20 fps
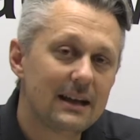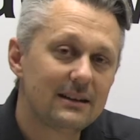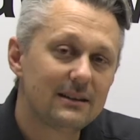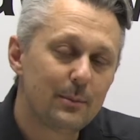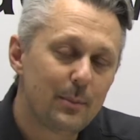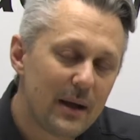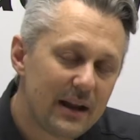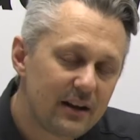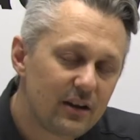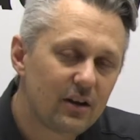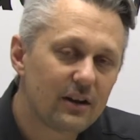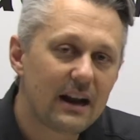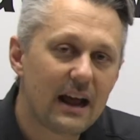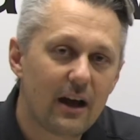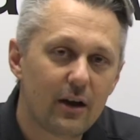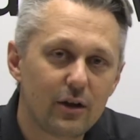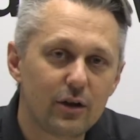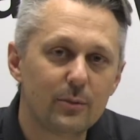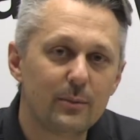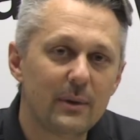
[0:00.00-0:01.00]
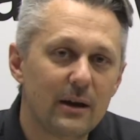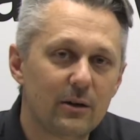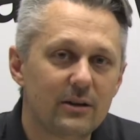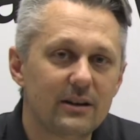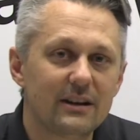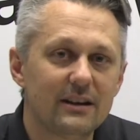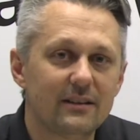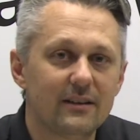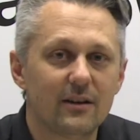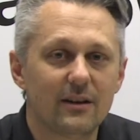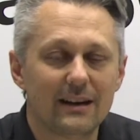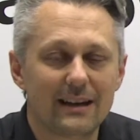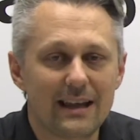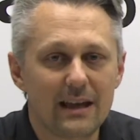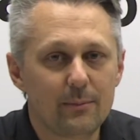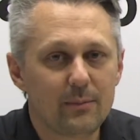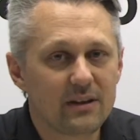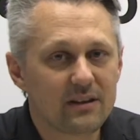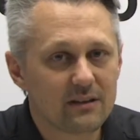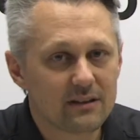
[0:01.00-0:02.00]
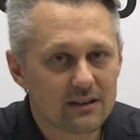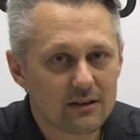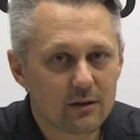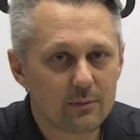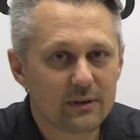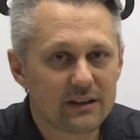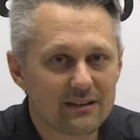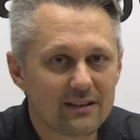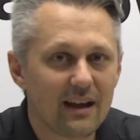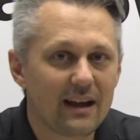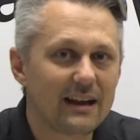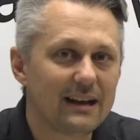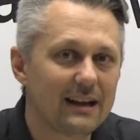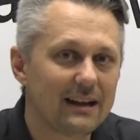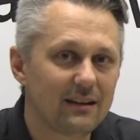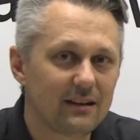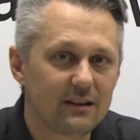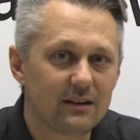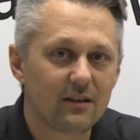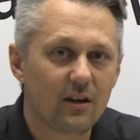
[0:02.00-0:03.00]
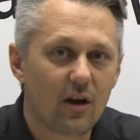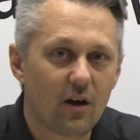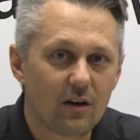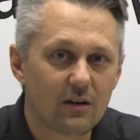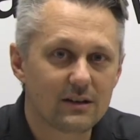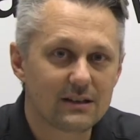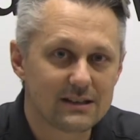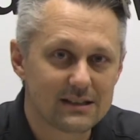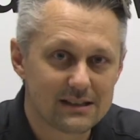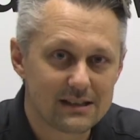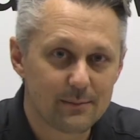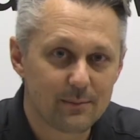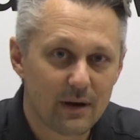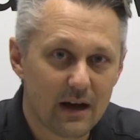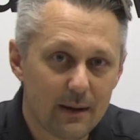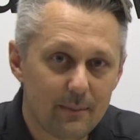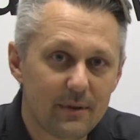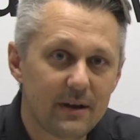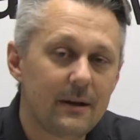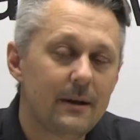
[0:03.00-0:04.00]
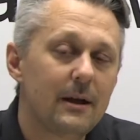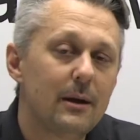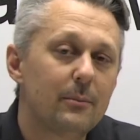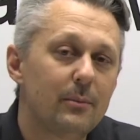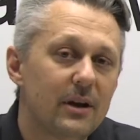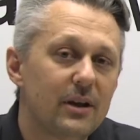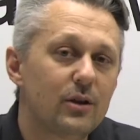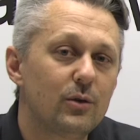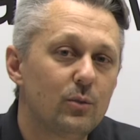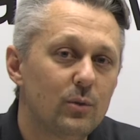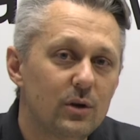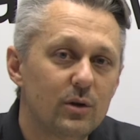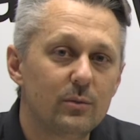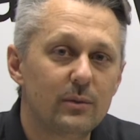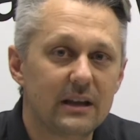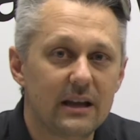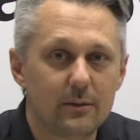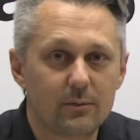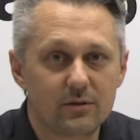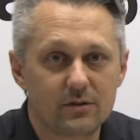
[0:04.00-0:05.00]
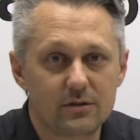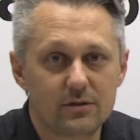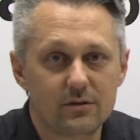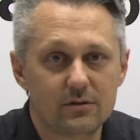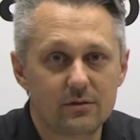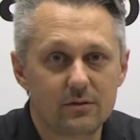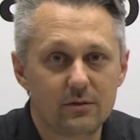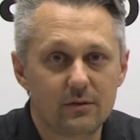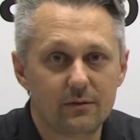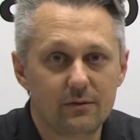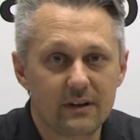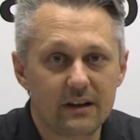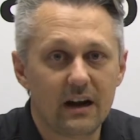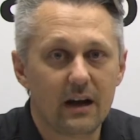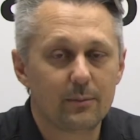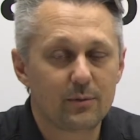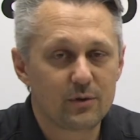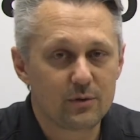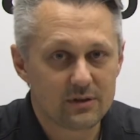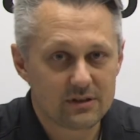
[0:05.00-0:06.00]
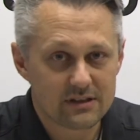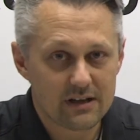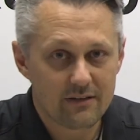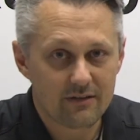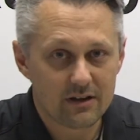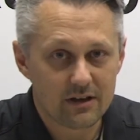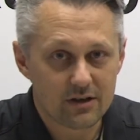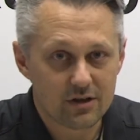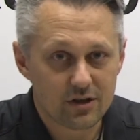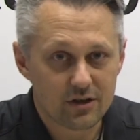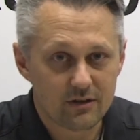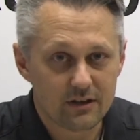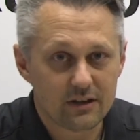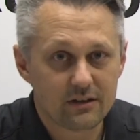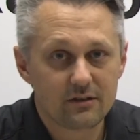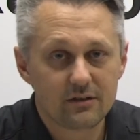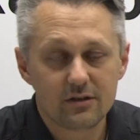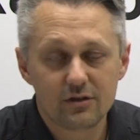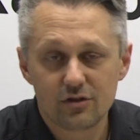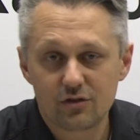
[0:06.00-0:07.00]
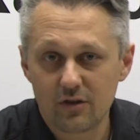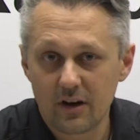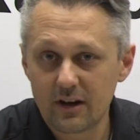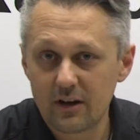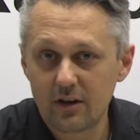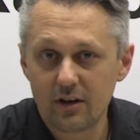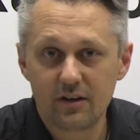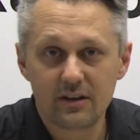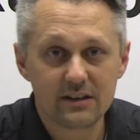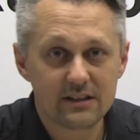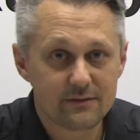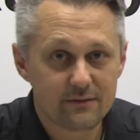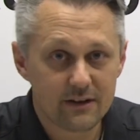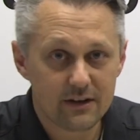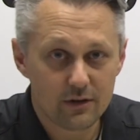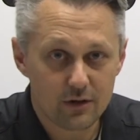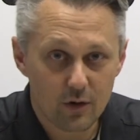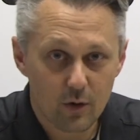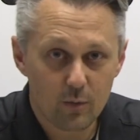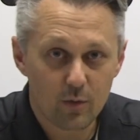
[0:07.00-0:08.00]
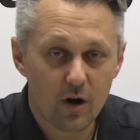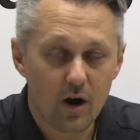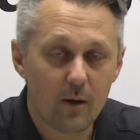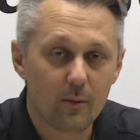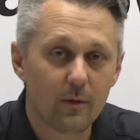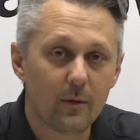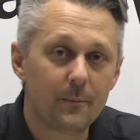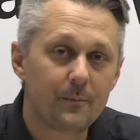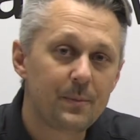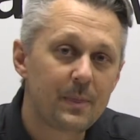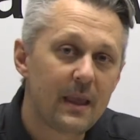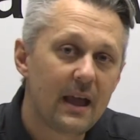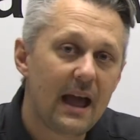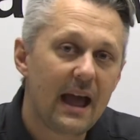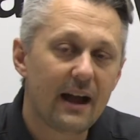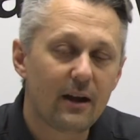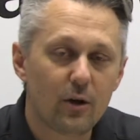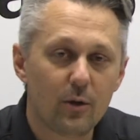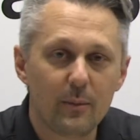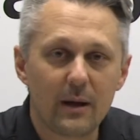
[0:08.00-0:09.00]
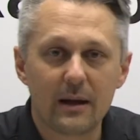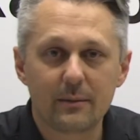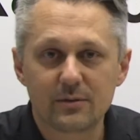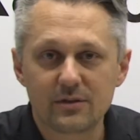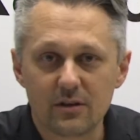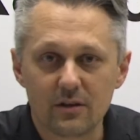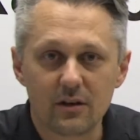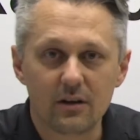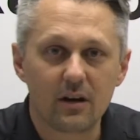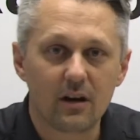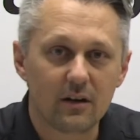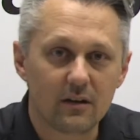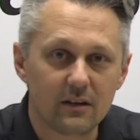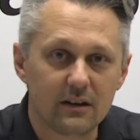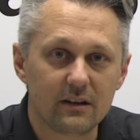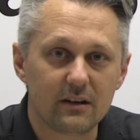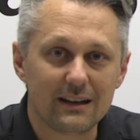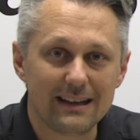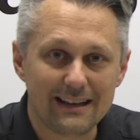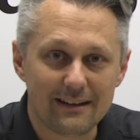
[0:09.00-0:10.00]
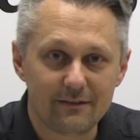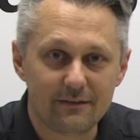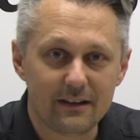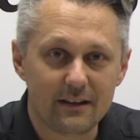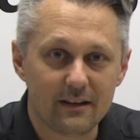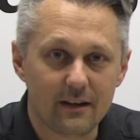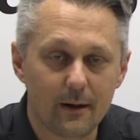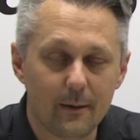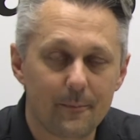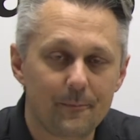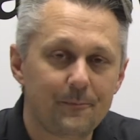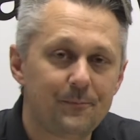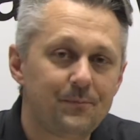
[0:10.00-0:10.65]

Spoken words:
Depending on how you mount it in there, it can be a little bit tight and a little hard to zip up, but you will be able to fit up to a 7-inch unit. Striker units fit no problem. Echomaps are a little iffy there.